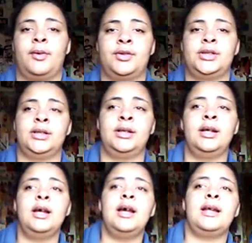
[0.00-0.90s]
person.
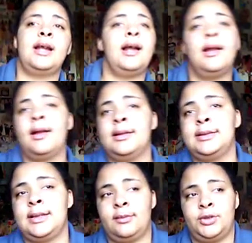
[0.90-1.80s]
Not a lot
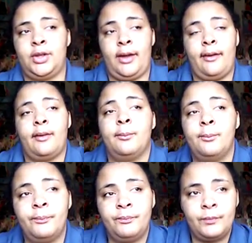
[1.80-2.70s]
of times you can